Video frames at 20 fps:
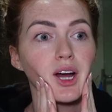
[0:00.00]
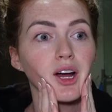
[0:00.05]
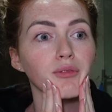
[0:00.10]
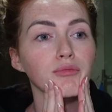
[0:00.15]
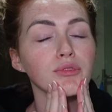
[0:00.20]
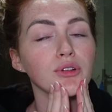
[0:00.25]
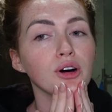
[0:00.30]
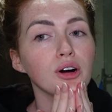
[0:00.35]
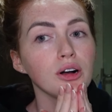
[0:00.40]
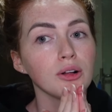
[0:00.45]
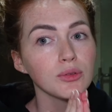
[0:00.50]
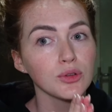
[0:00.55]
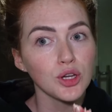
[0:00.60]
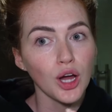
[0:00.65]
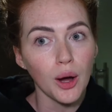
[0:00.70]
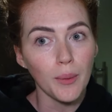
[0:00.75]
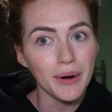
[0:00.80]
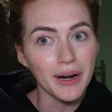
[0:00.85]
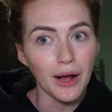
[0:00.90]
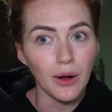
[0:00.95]
I'm not
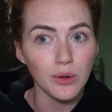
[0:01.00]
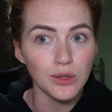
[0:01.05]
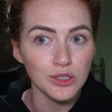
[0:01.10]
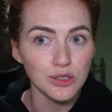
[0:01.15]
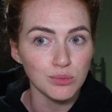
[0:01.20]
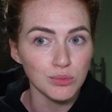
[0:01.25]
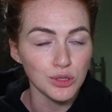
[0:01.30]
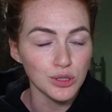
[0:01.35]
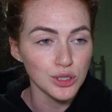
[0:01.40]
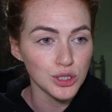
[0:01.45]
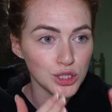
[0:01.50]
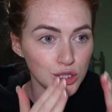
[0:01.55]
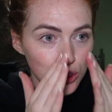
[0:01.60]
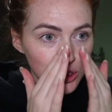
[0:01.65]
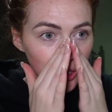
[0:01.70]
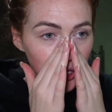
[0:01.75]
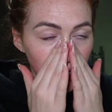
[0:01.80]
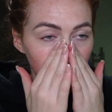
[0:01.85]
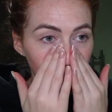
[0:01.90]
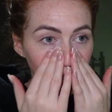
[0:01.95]
going out as much